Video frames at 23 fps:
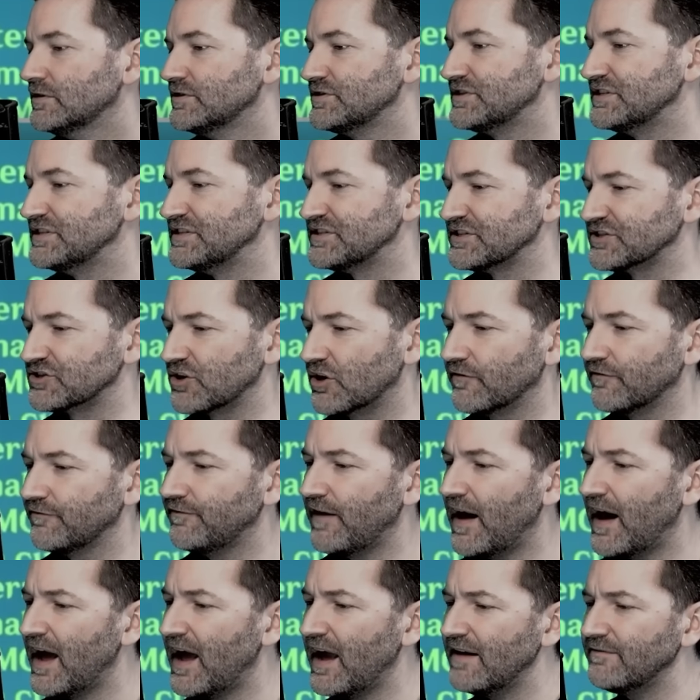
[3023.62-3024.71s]

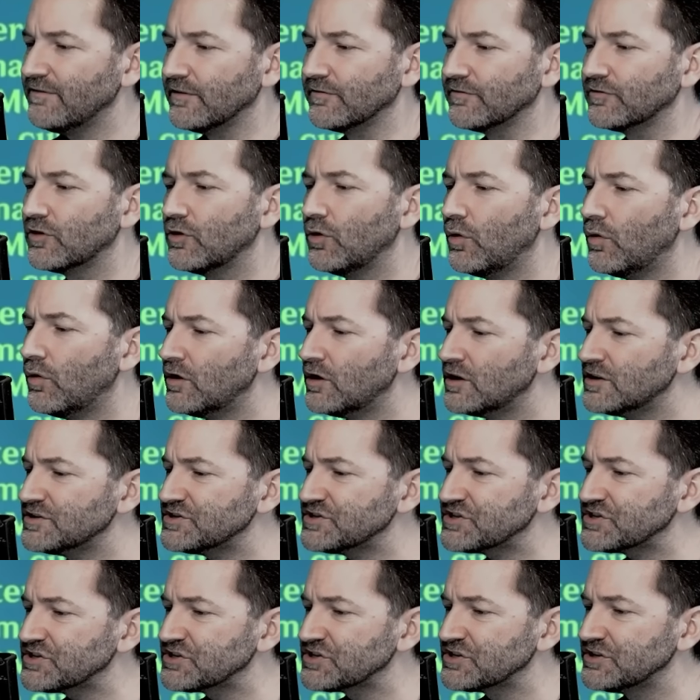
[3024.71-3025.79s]
C6R5, okay, of
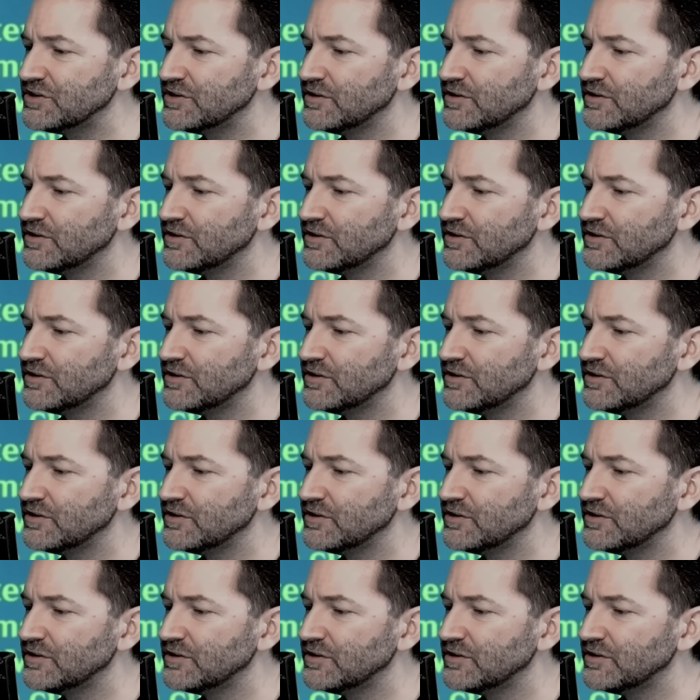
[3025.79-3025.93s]
course.